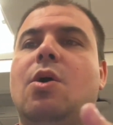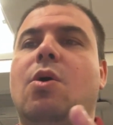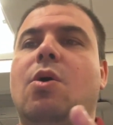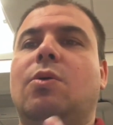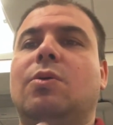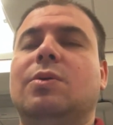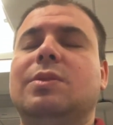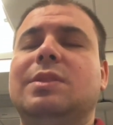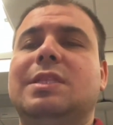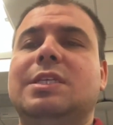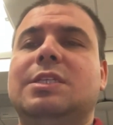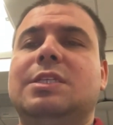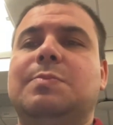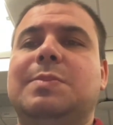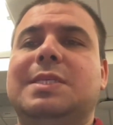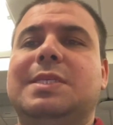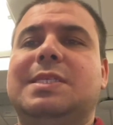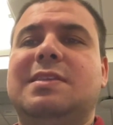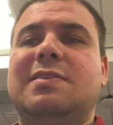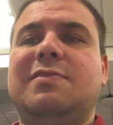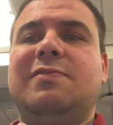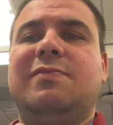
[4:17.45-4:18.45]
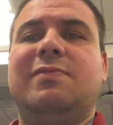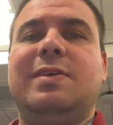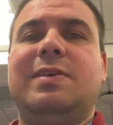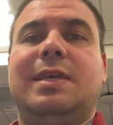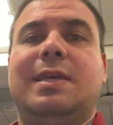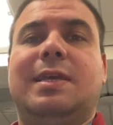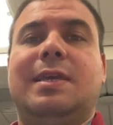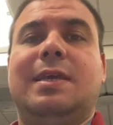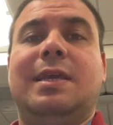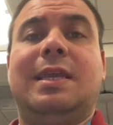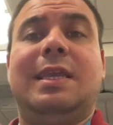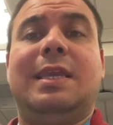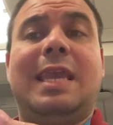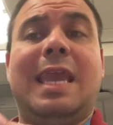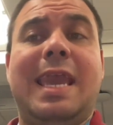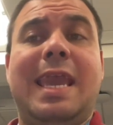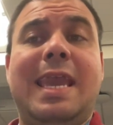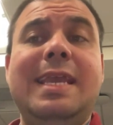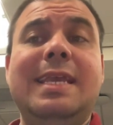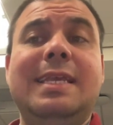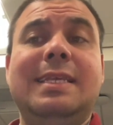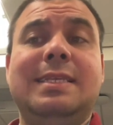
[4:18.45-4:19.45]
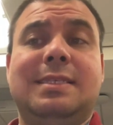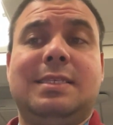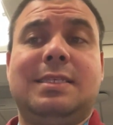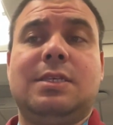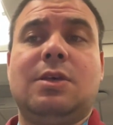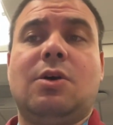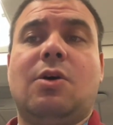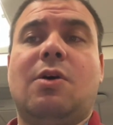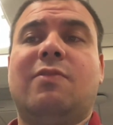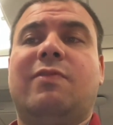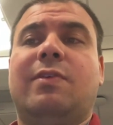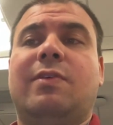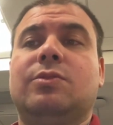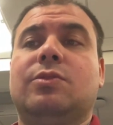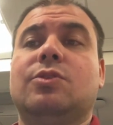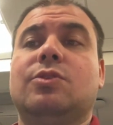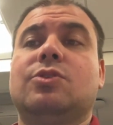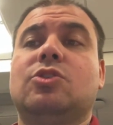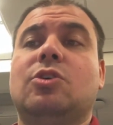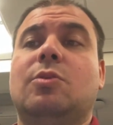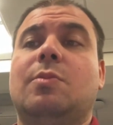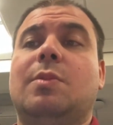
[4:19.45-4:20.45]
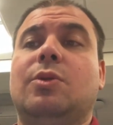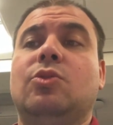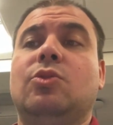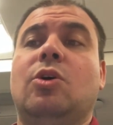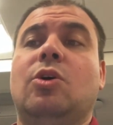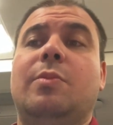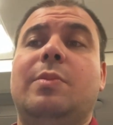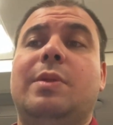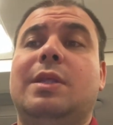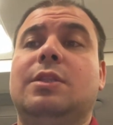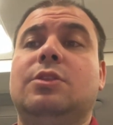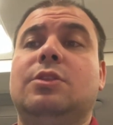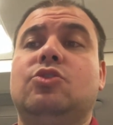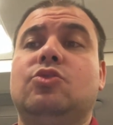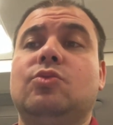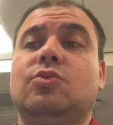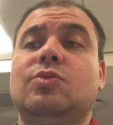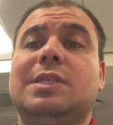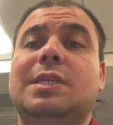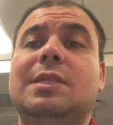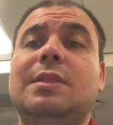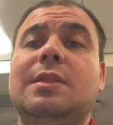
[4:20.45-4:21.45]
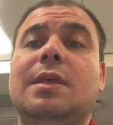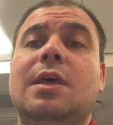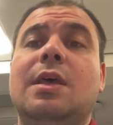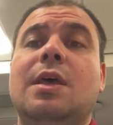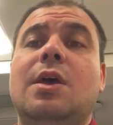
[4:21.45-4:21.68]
On the specific case of autosomal dominant drusen,